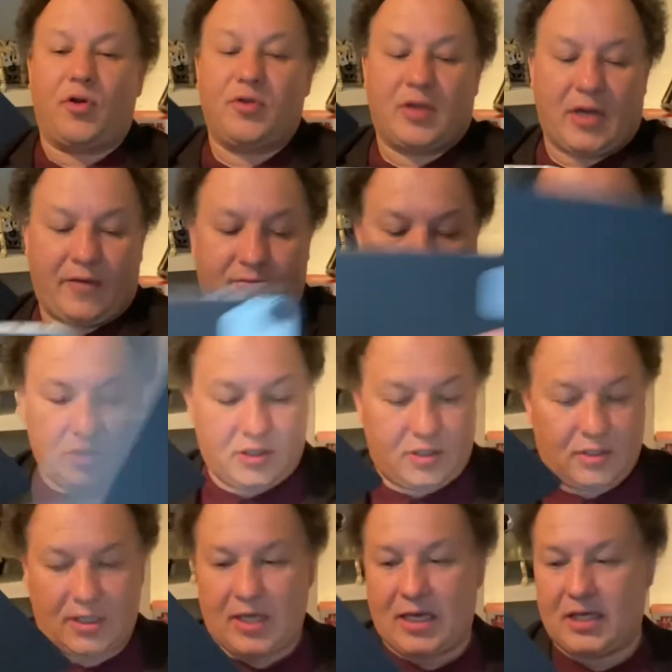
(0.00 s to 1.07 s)
I've got,
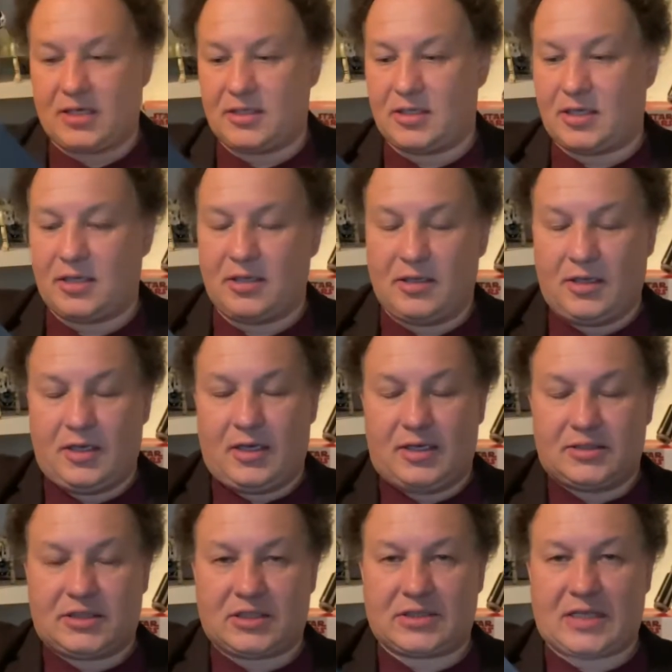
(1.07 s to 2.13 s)
and
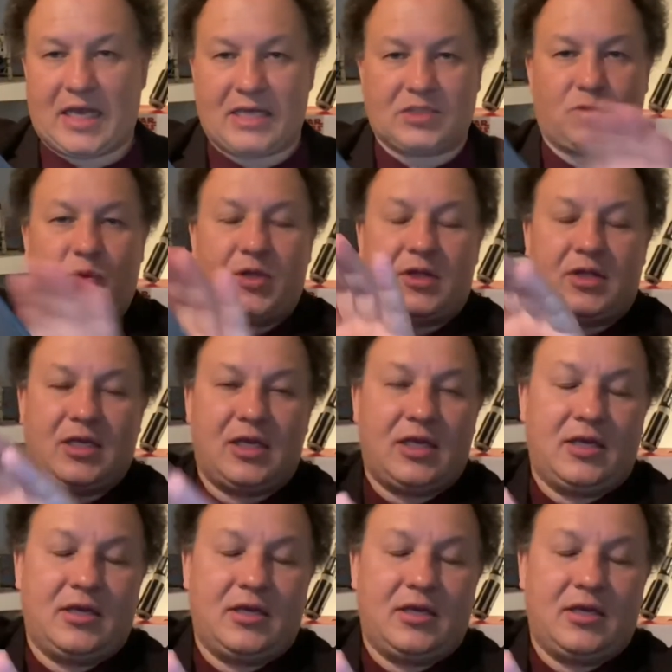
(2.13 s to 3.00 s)
just as with the